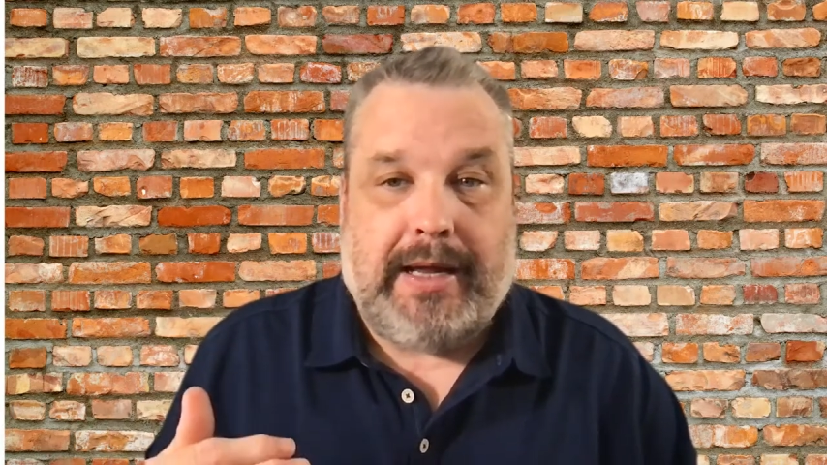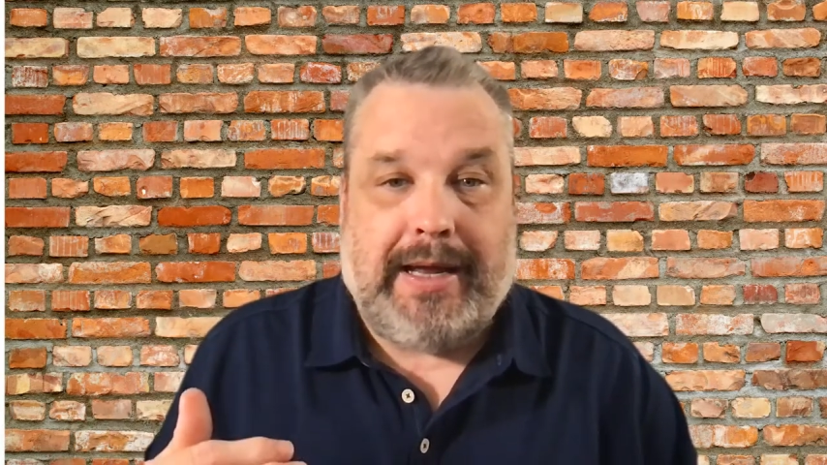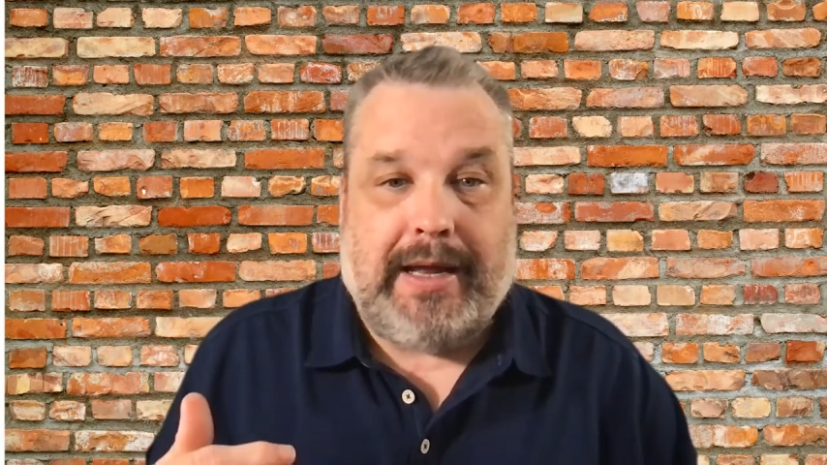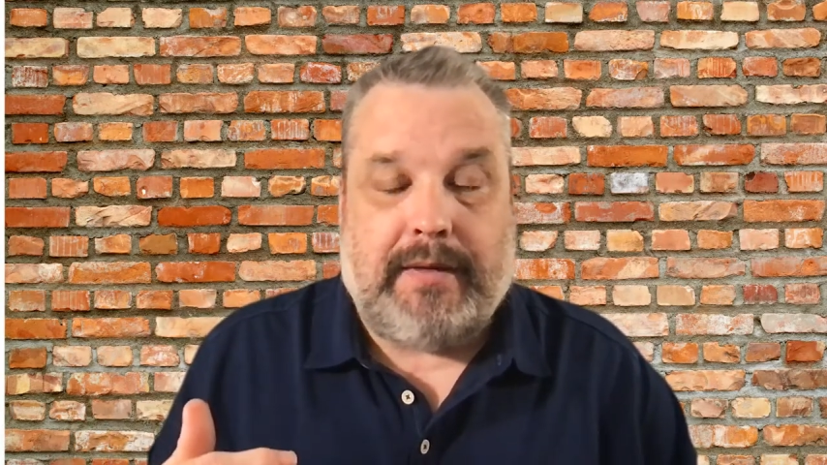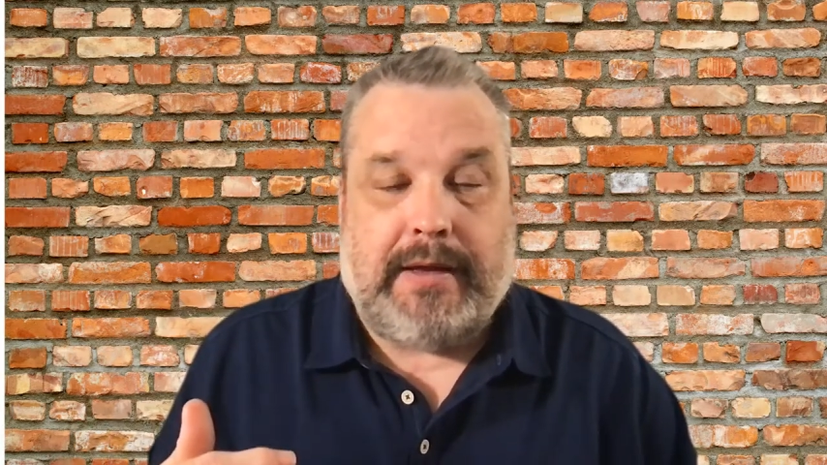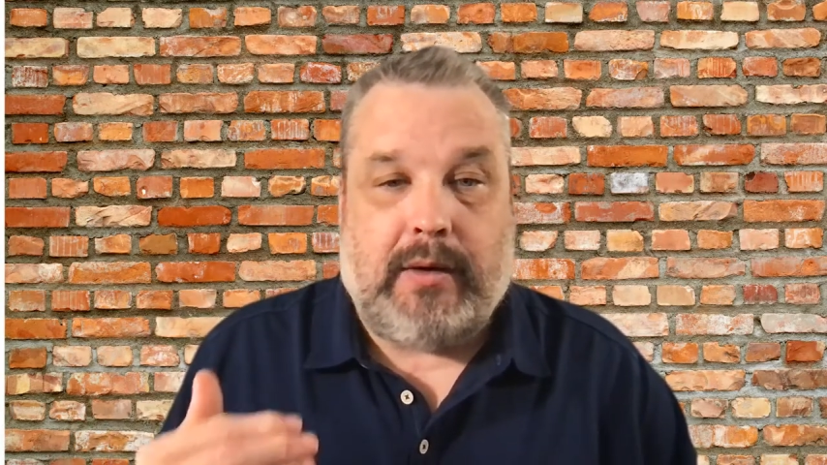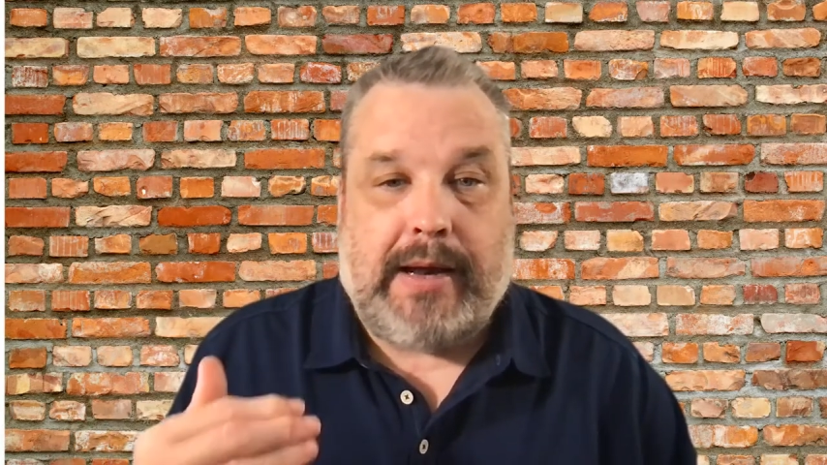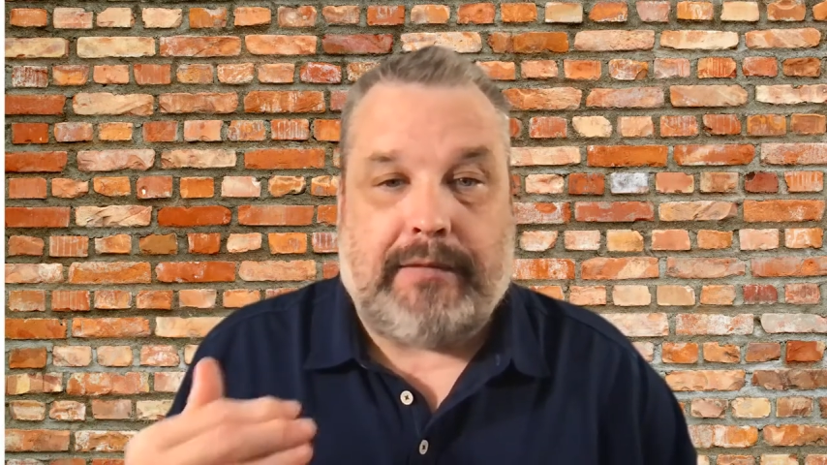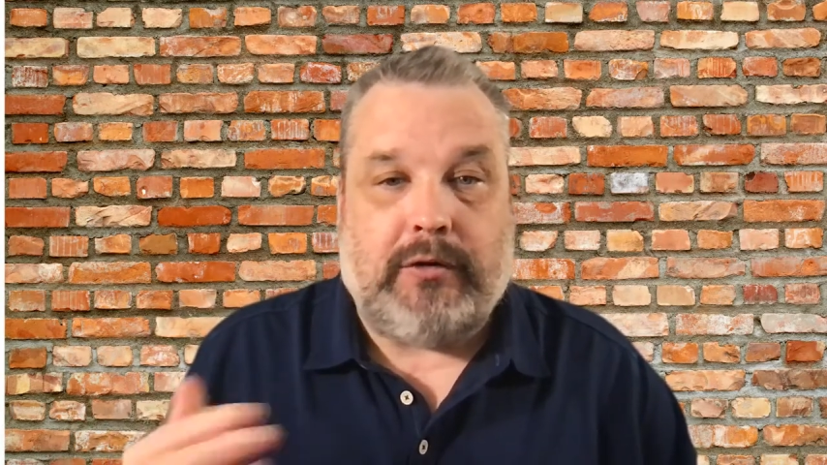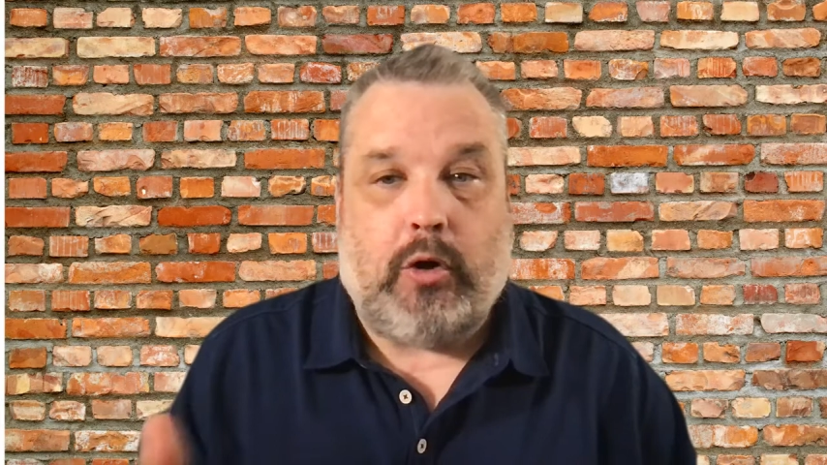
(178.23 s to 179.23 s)
And they don't
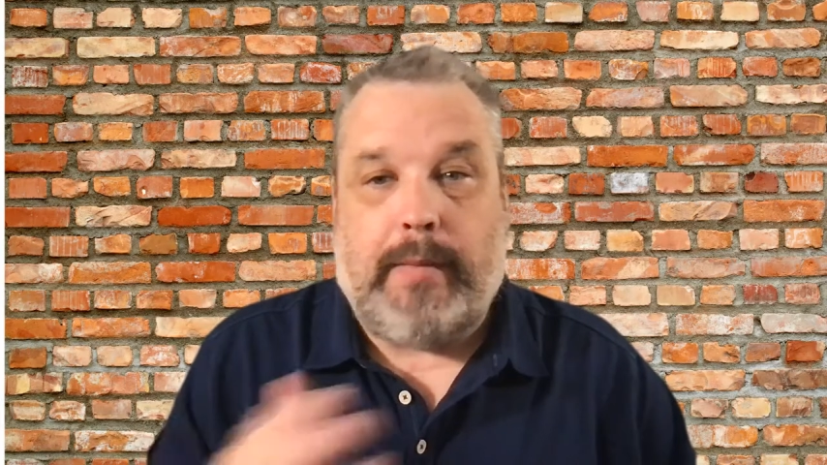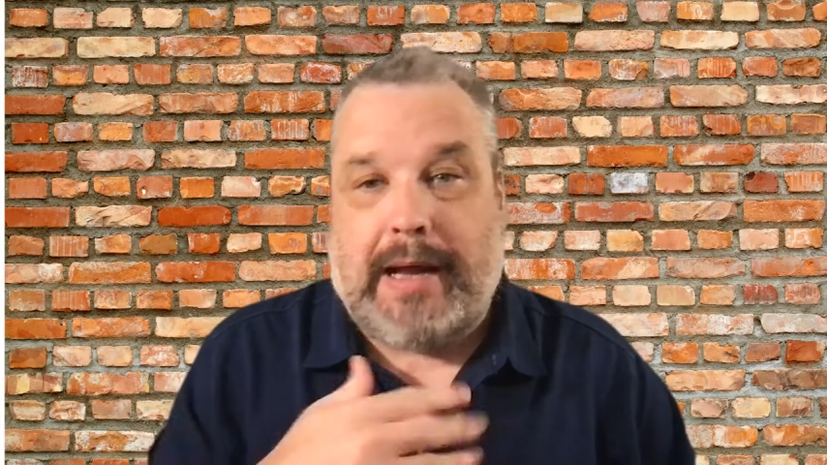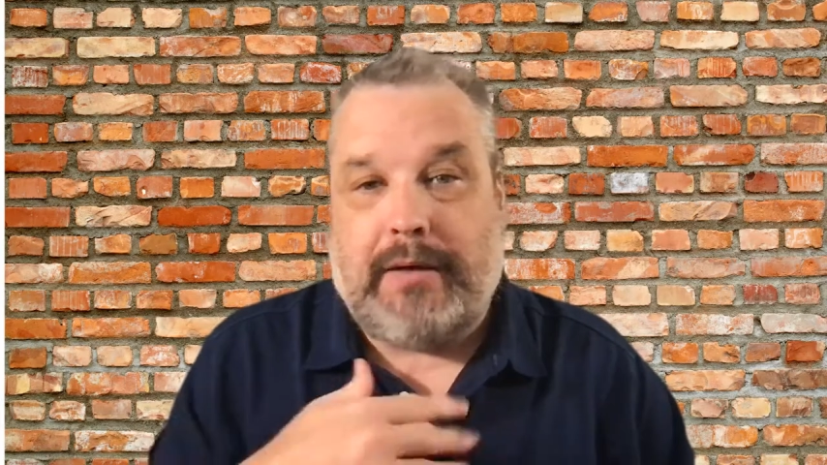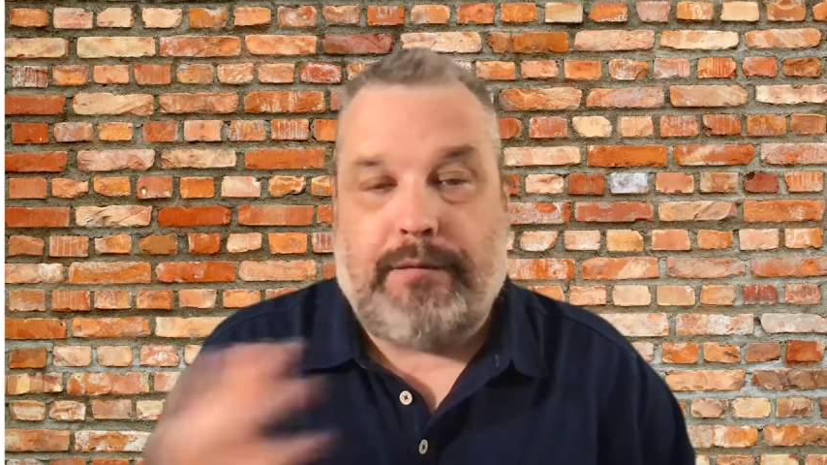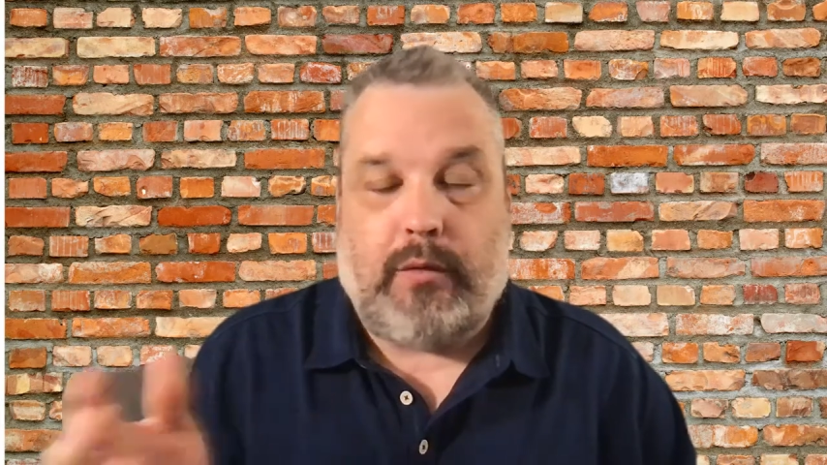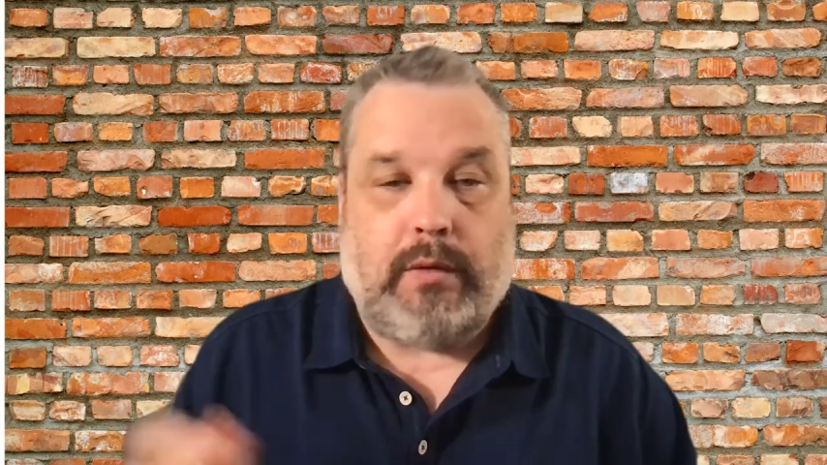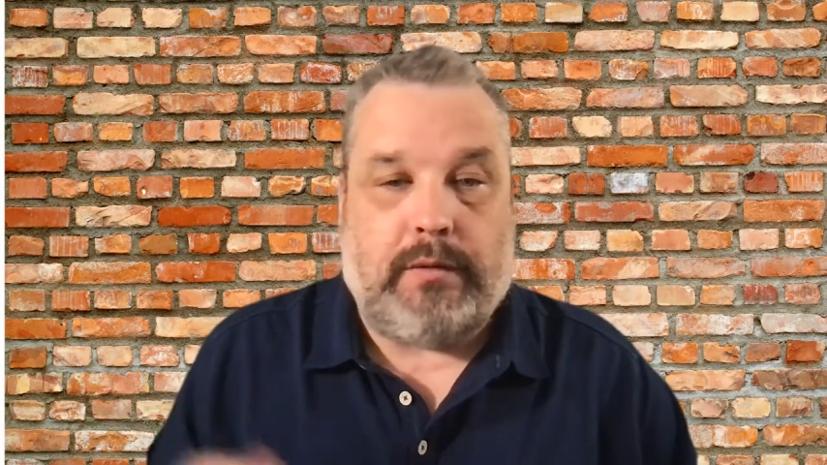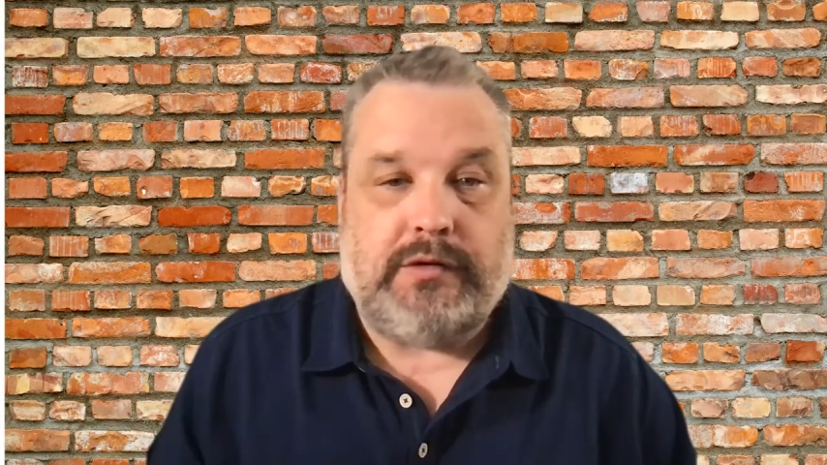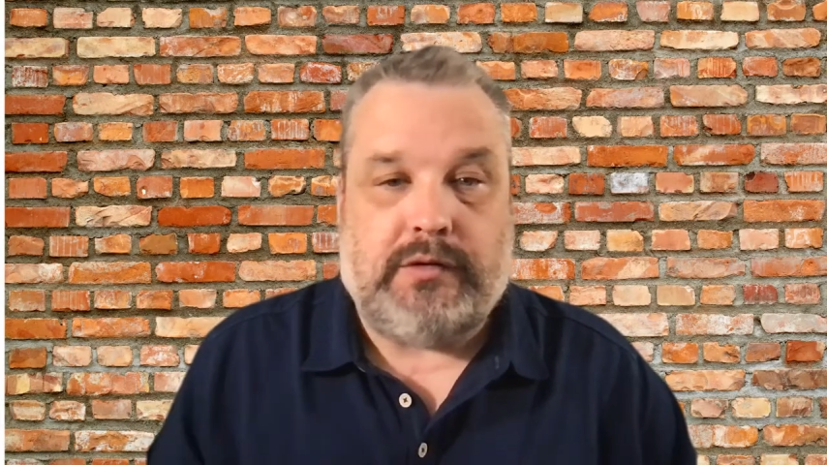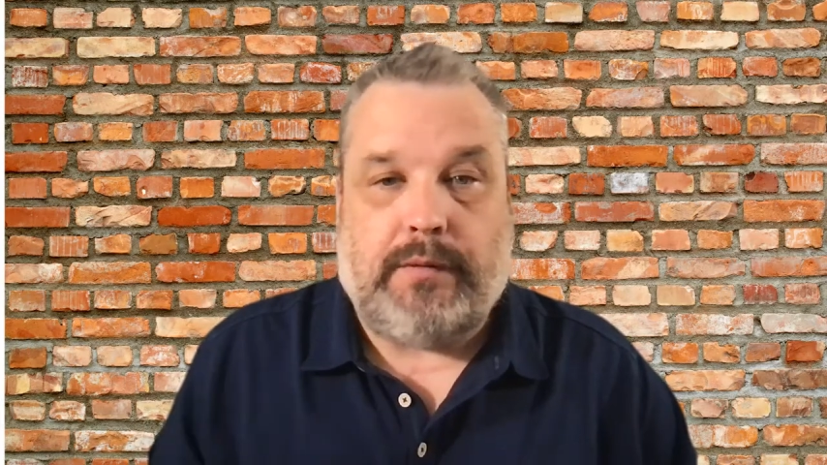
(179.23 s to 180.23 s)
have to go back and forth
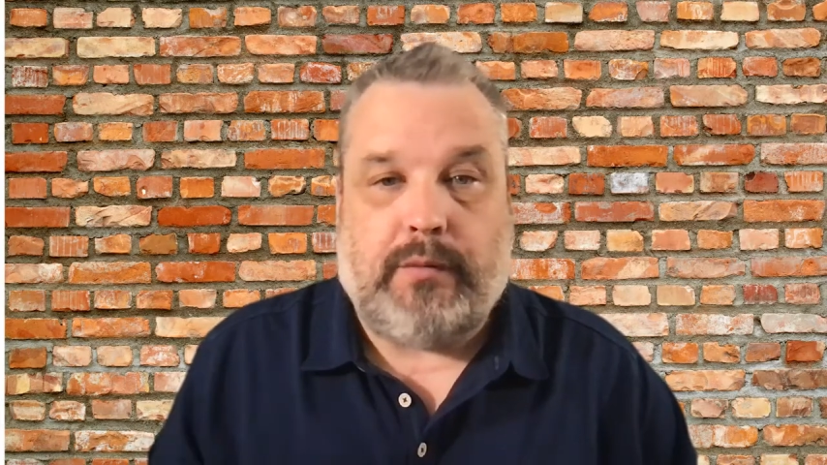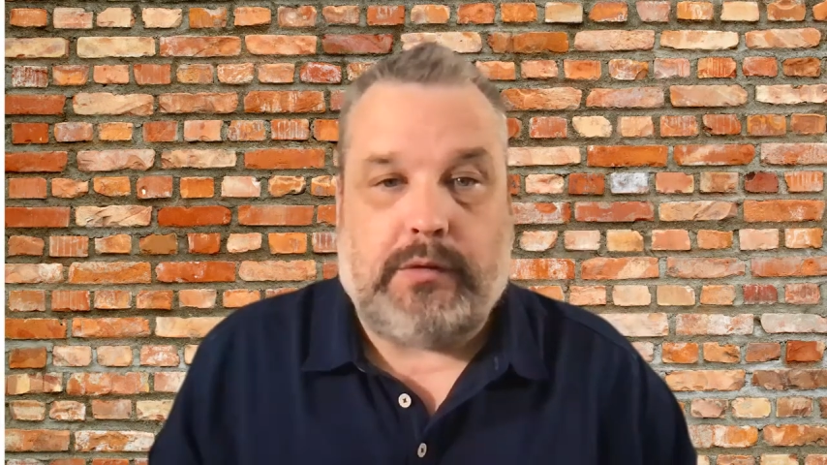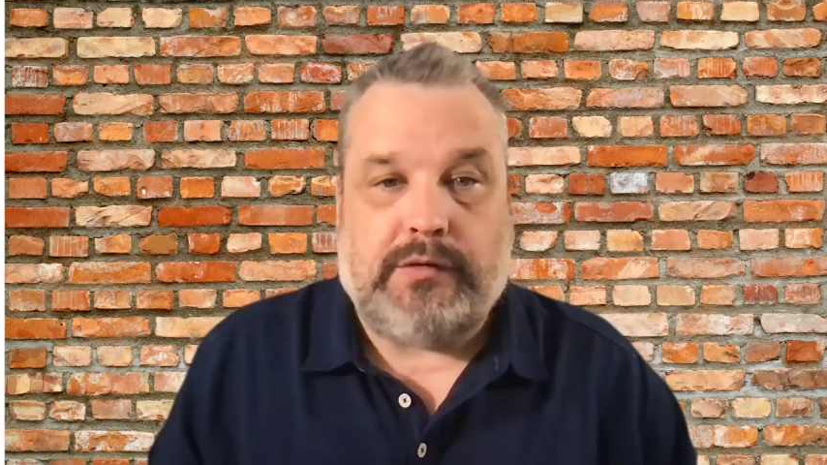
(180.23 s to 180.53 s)
and so forth.